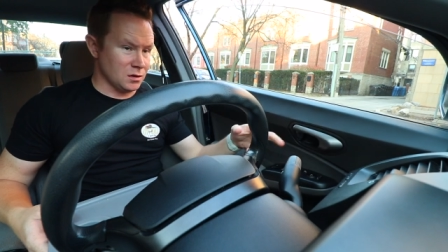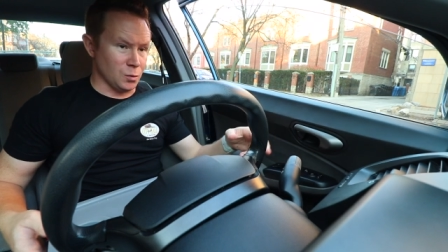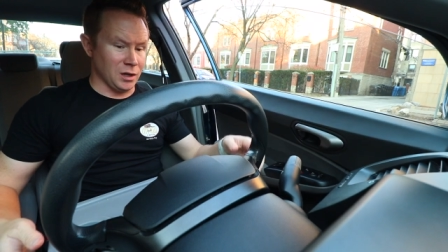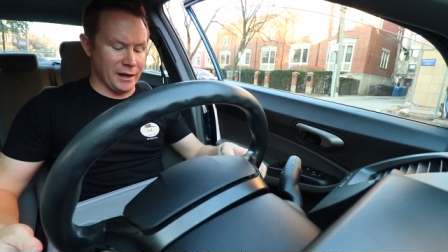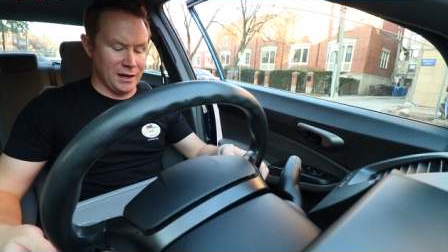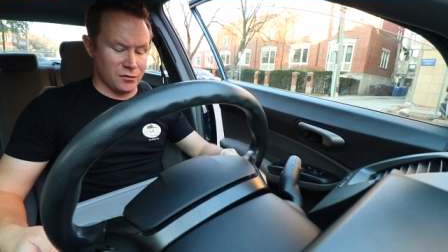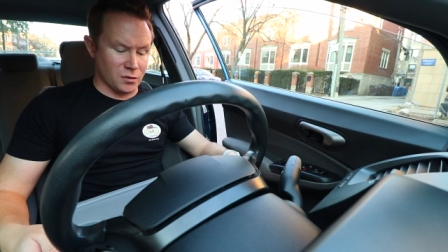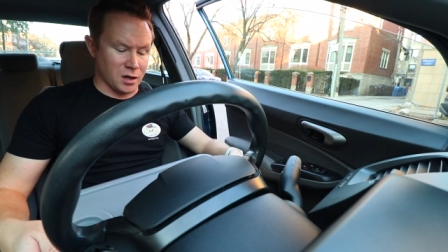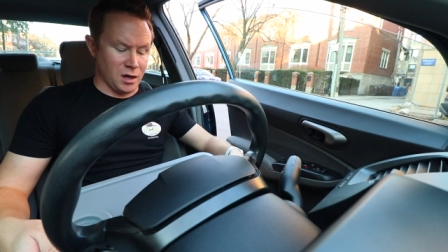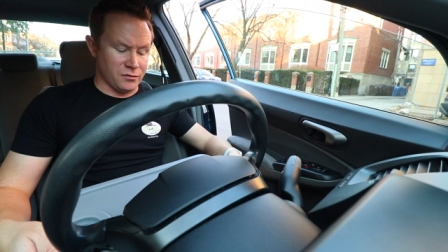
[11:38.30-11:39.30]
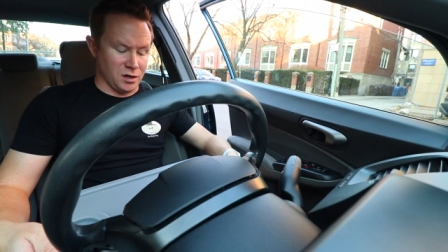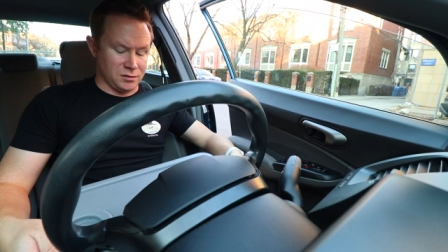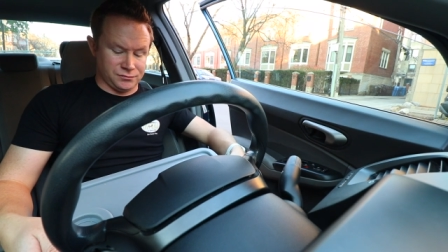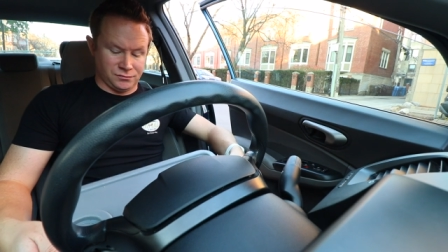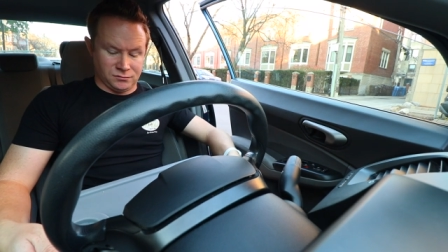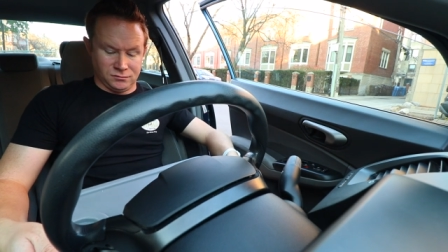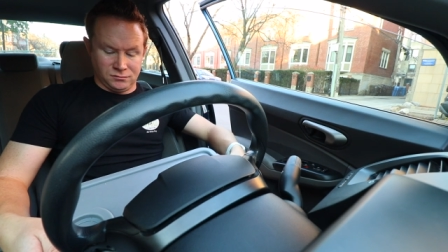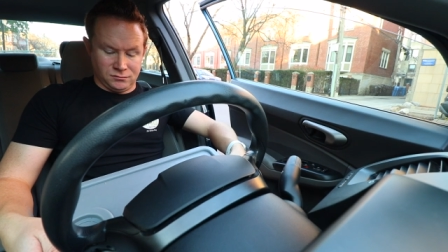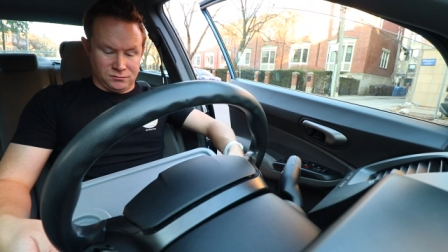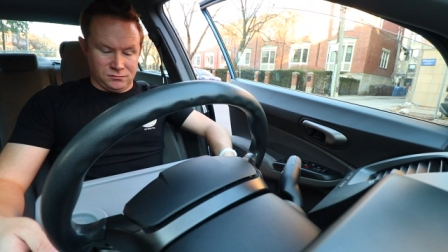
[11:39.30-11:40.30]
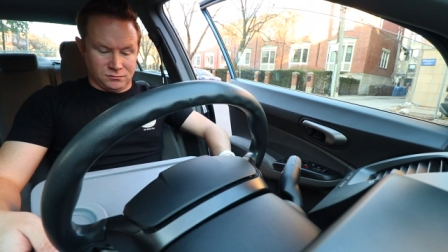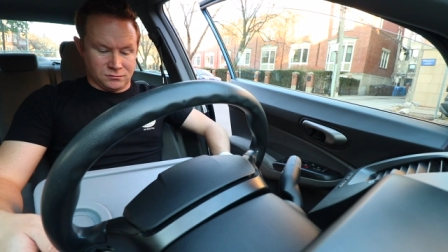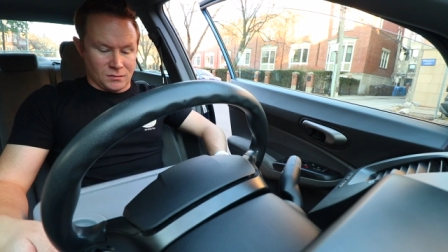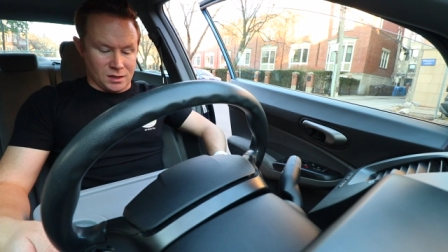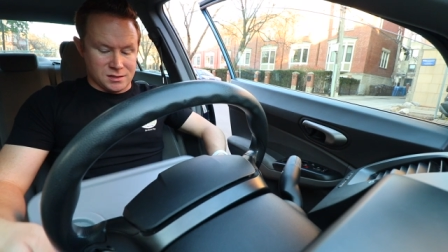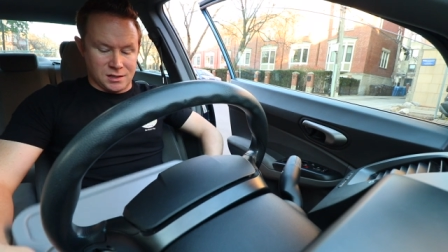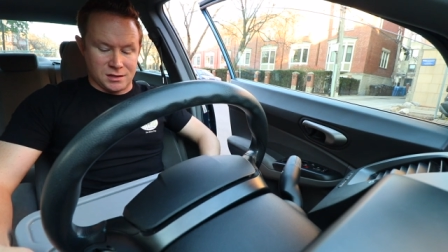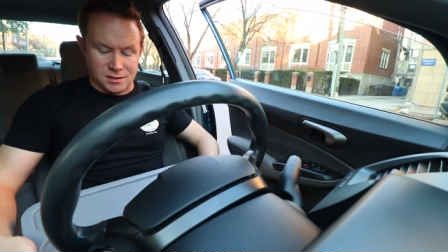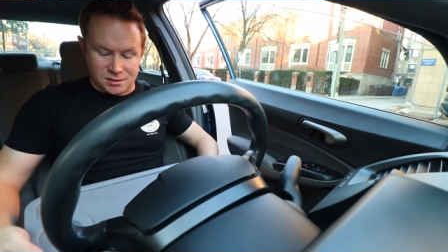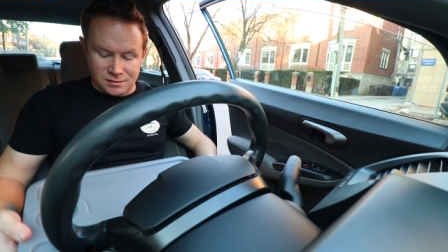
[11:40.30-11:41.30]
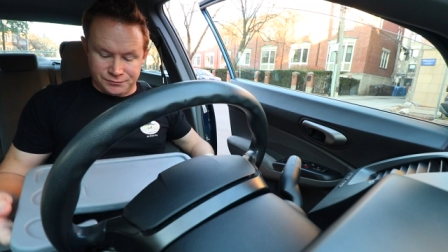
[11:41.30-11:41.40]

Will I ever recover? Let's get this